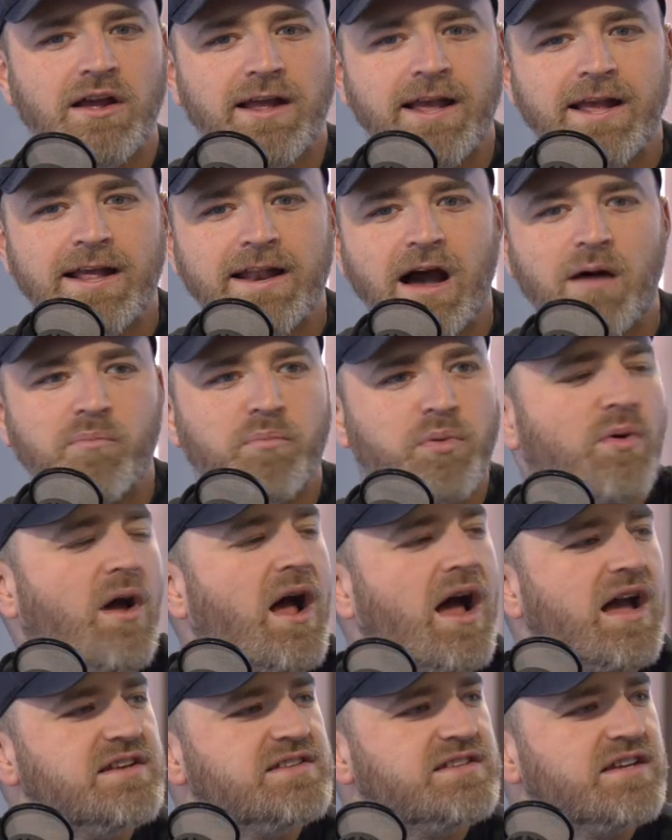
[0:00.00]
an
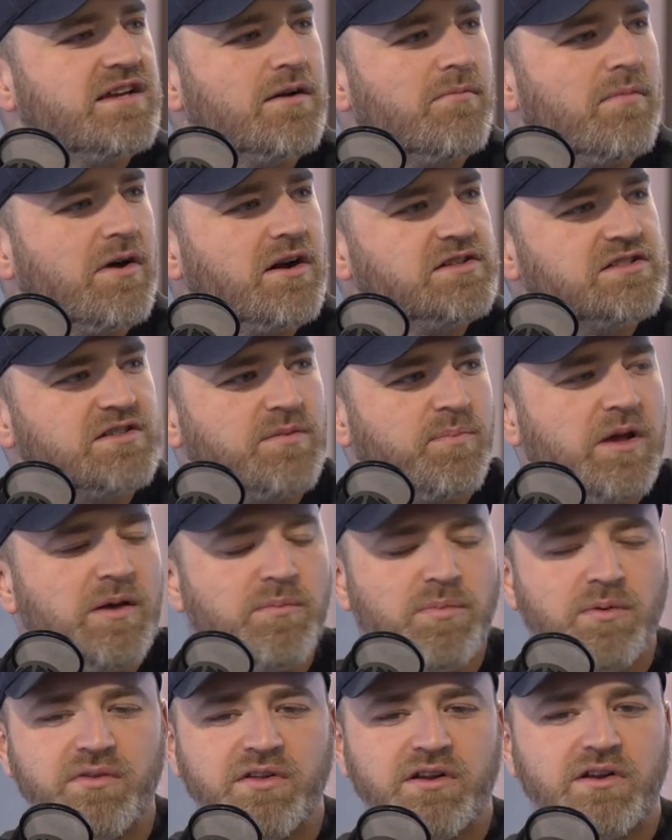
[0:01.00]
uprising amongst
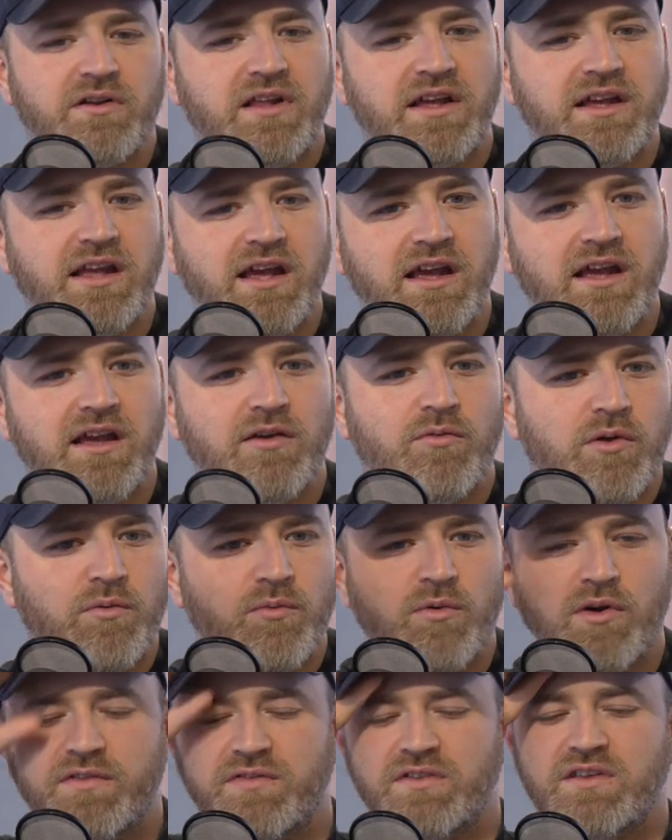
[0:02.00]
people that are like, hey, we
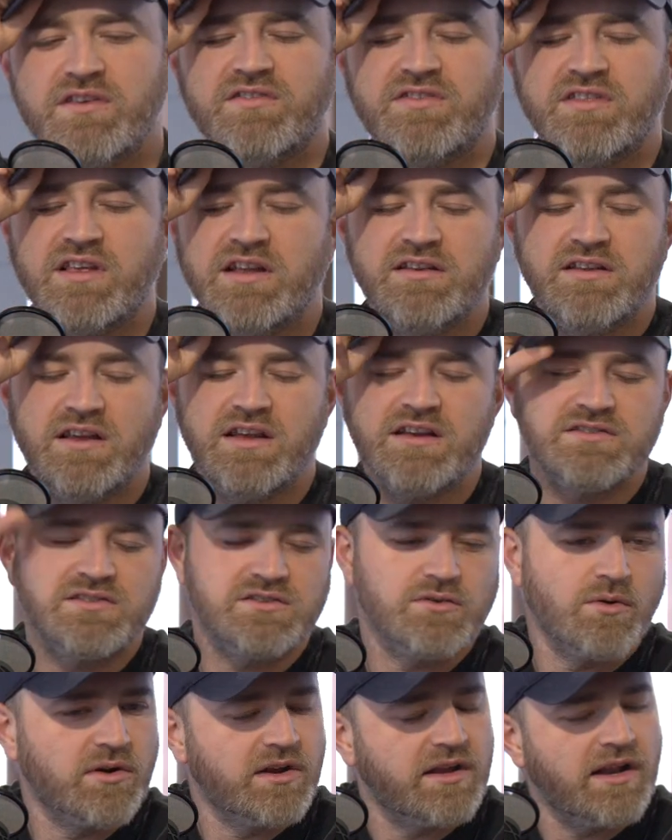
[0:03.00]
want this thing to get
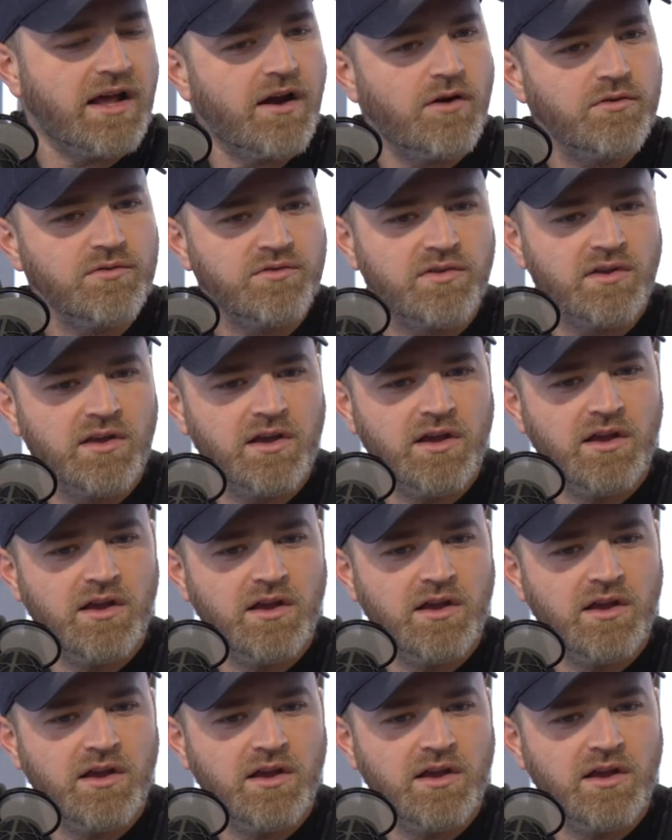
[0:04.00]
sorted out